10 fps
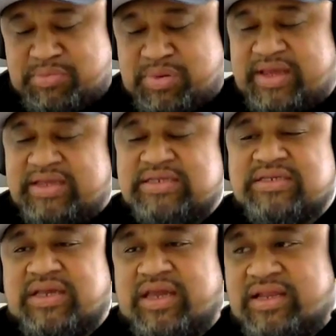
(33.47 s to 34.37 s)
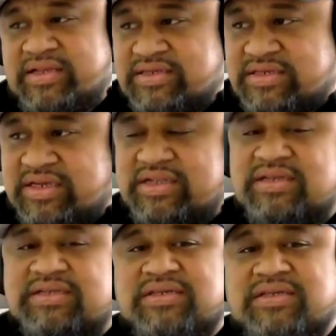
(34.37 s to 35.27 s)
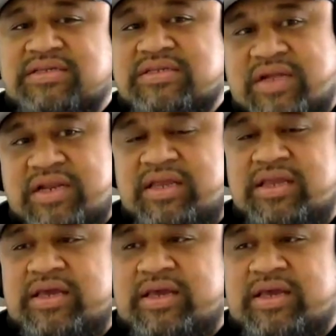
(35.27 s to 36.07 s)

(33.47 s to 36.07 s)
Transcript: place and sectors and study.